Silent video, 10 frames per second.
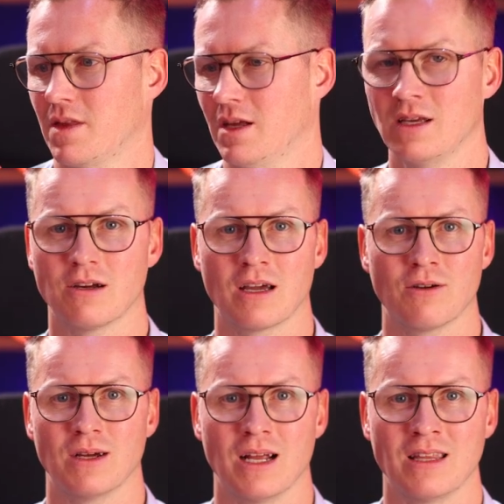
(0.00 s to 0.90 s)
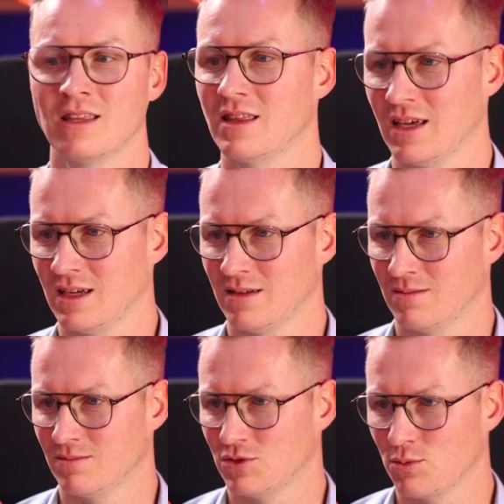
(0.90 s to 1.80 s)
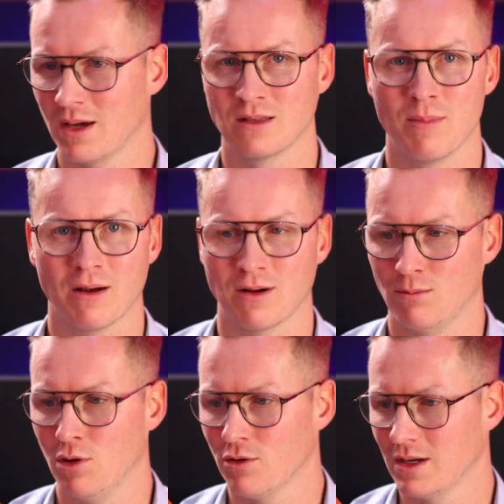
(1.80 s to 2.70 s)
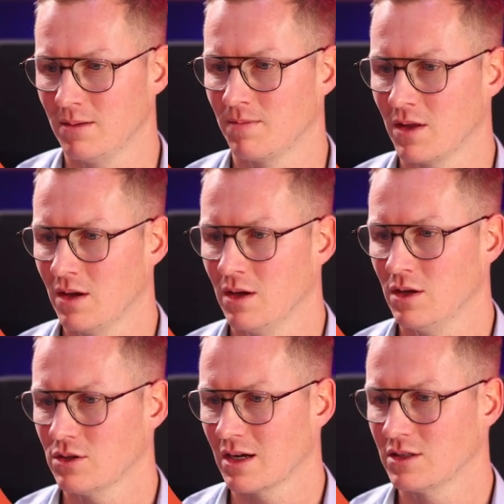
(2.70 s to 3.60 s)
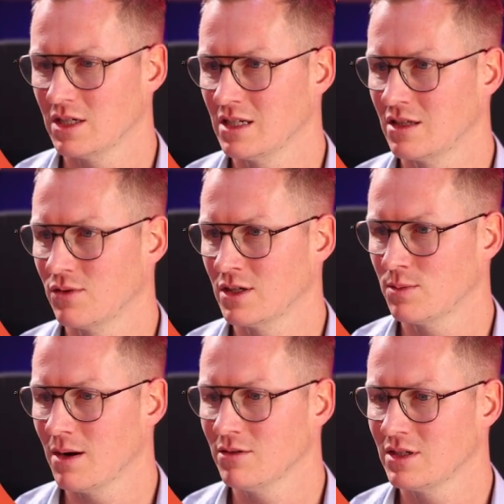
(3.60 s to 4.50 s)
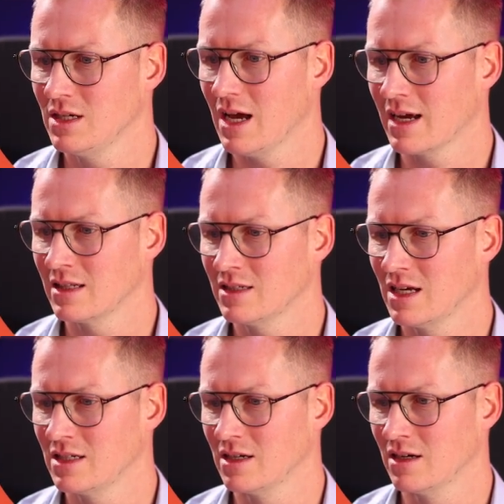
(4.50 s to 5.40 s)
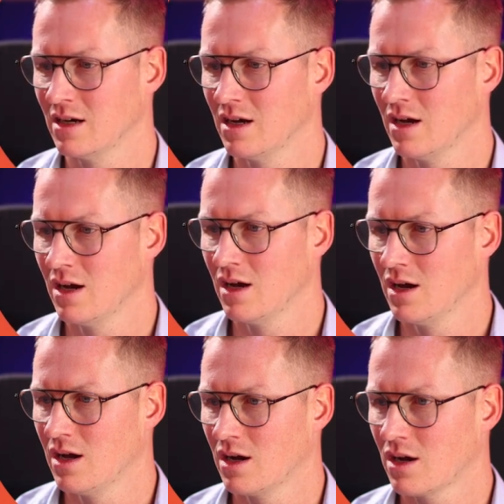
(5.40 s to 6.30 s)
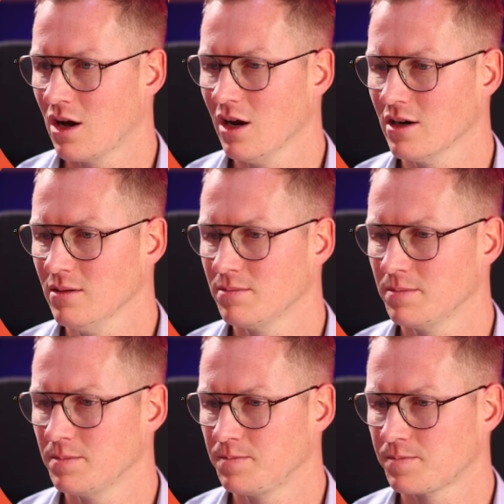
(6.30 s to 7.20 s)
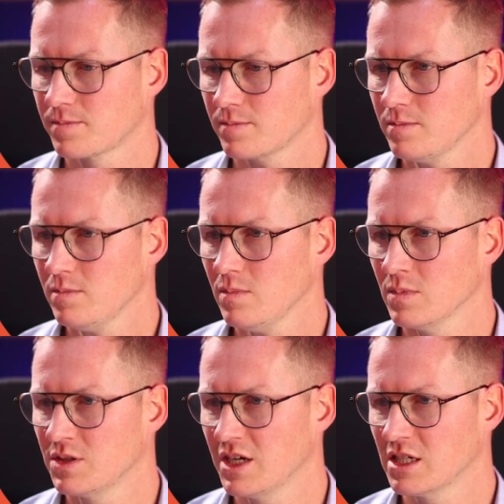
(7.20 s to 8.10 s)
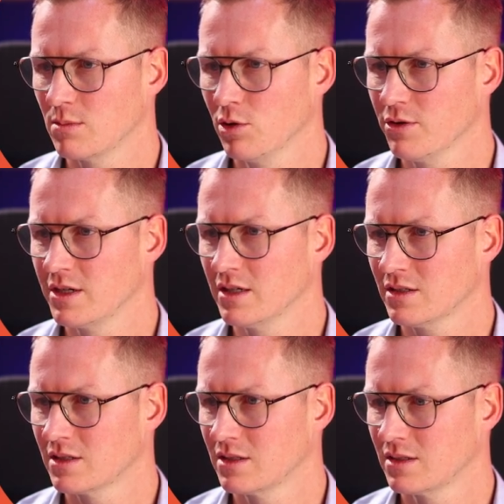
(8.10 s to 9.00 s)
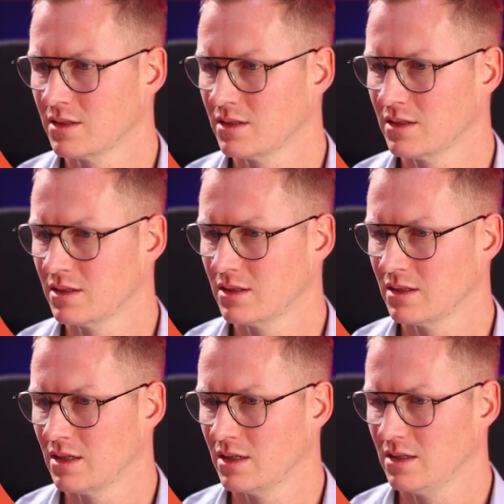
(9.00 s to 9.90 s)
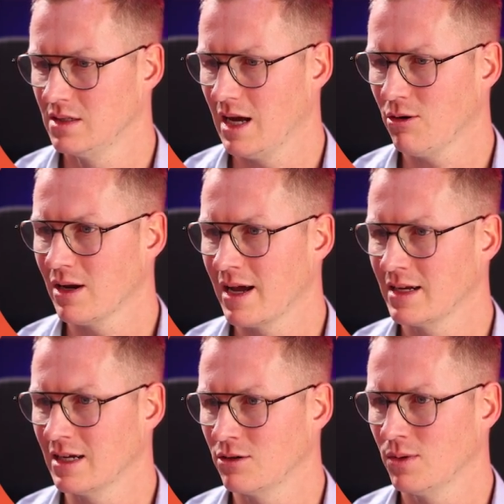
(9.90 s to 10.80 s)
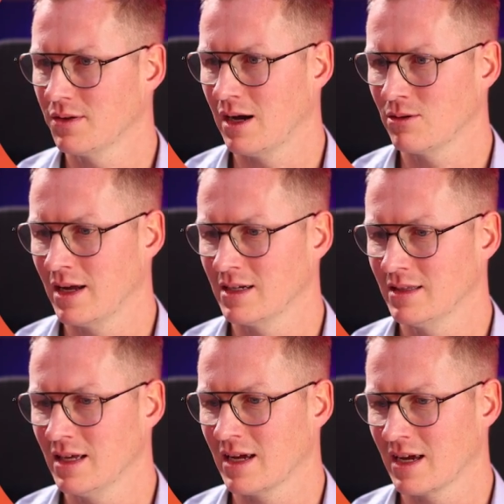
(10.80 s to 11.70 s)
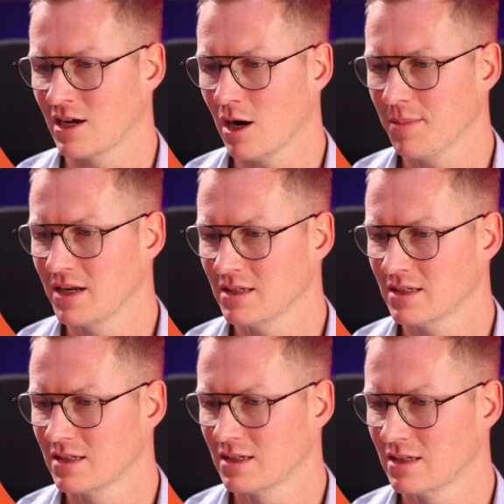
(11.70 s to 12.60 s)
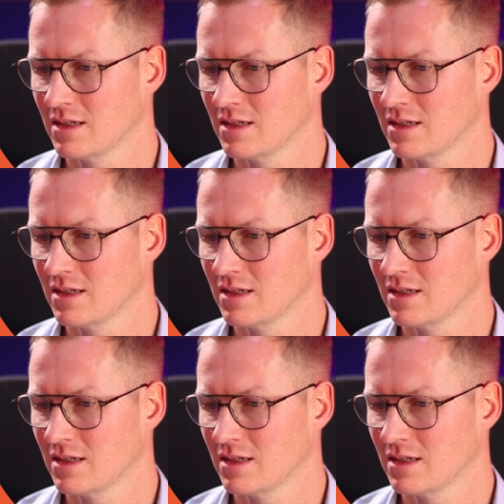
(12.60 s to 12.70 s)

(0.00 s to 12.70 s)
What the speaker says: and here I can create anything to make the background blurry. So I can change the transparency, I can change the color, change the blurriness, the outline, I don't want the outline, and then I can copy this.